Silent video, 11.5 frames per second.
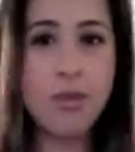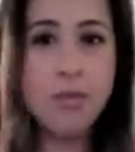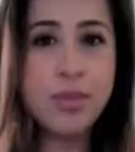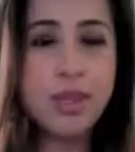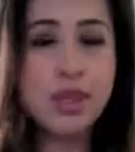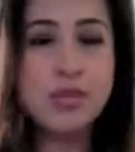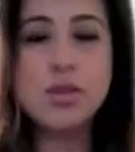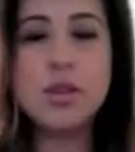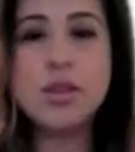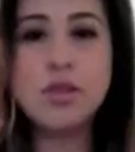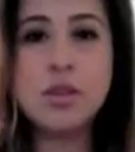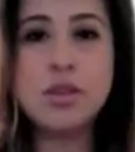it gives you like a
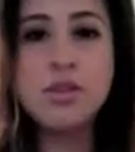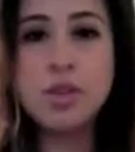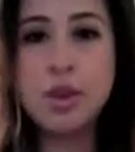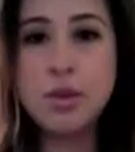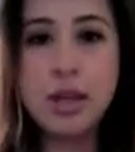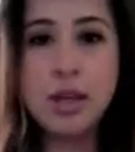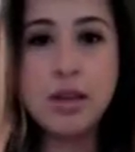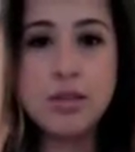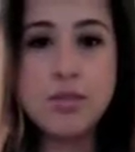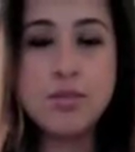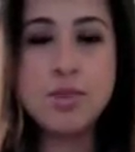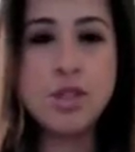really flowy,
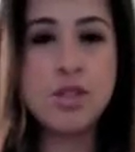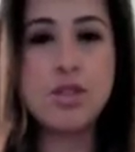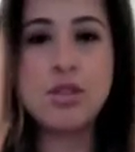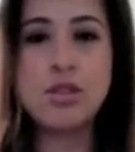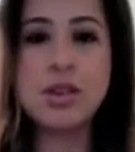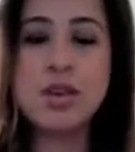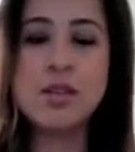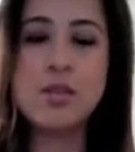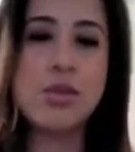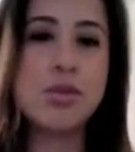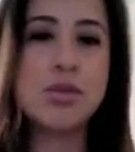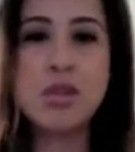beachy look as
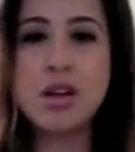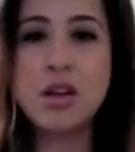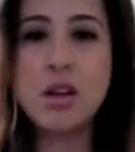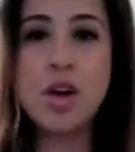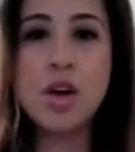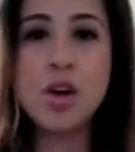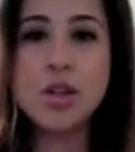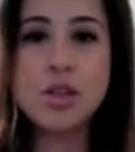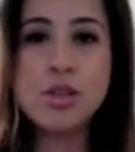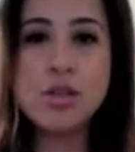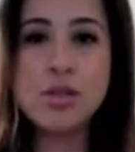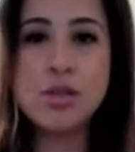opposed to like a curly
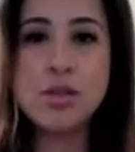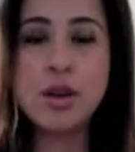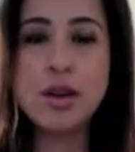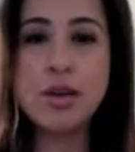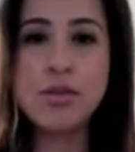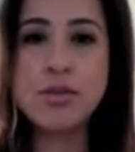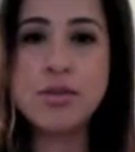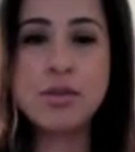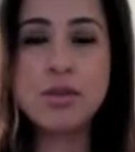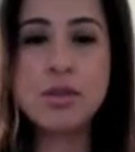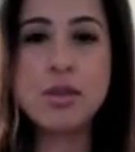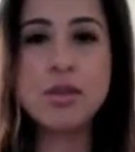Sue kind of
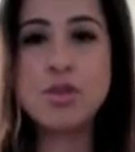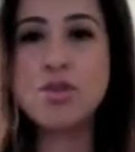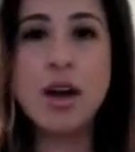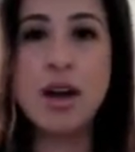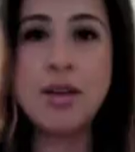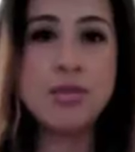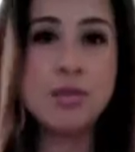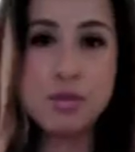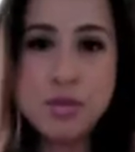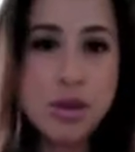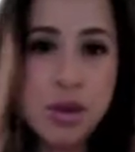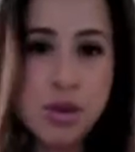contrived
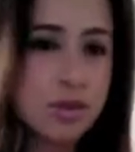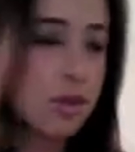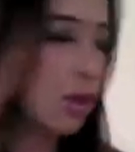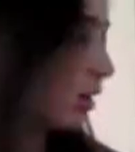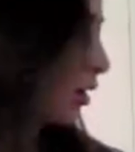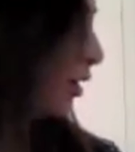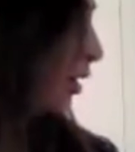curls look.